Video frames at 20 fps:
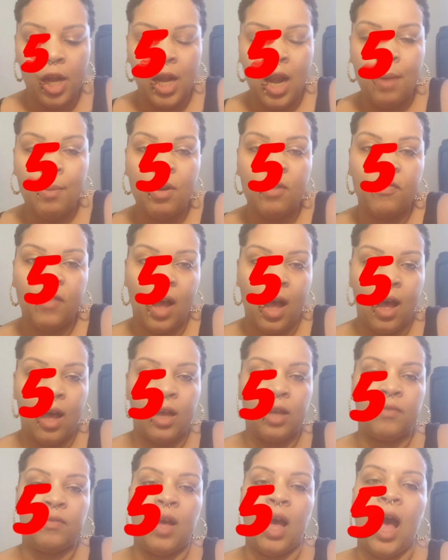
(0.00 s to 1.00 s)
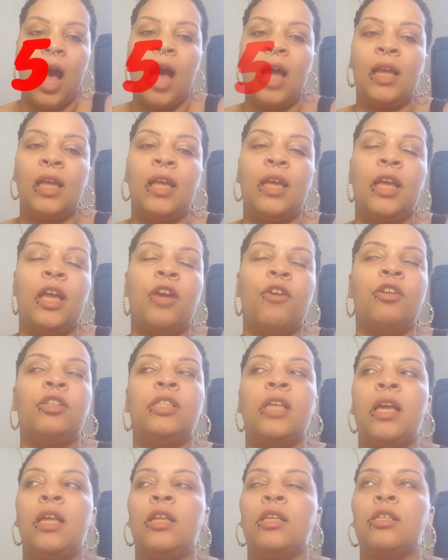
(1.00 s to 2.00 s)
Number five, I get
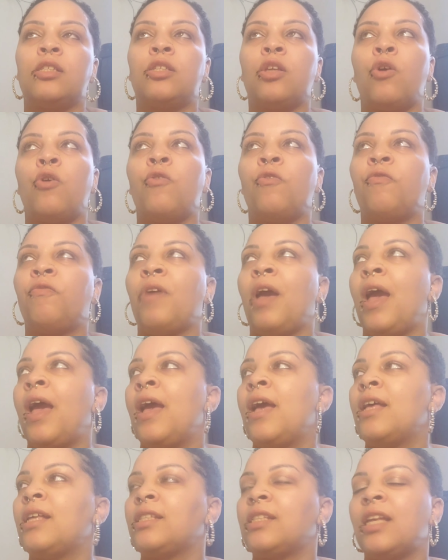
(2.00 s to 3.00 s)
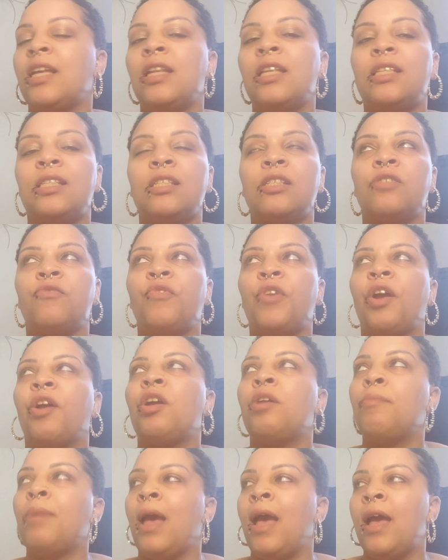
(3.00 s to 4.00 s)
irritated so fast, and this is
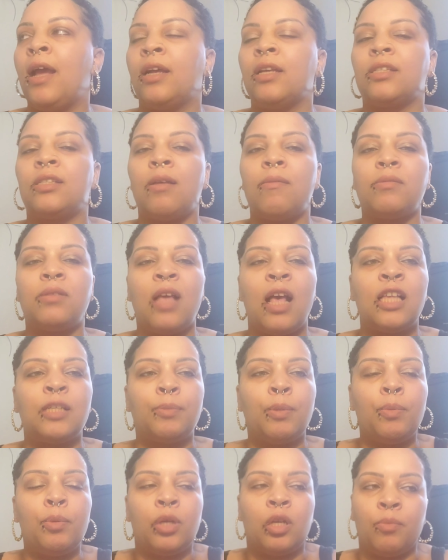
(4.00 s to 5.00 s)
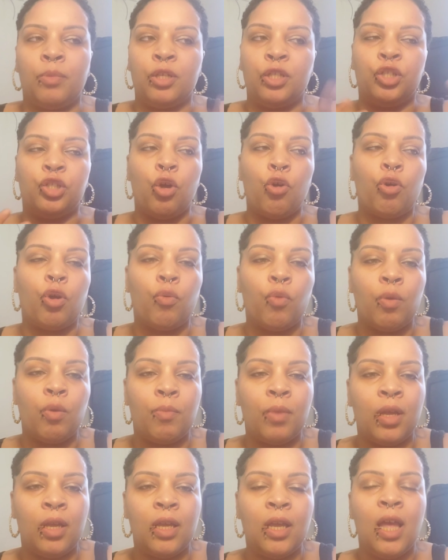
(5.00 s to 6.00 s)
very bad because sometimes people could be joking
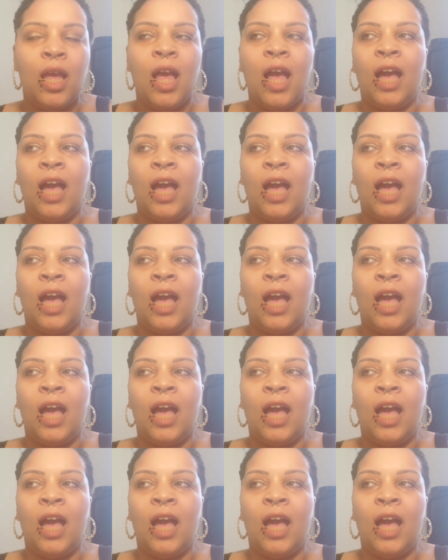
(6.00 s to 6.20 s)
with me,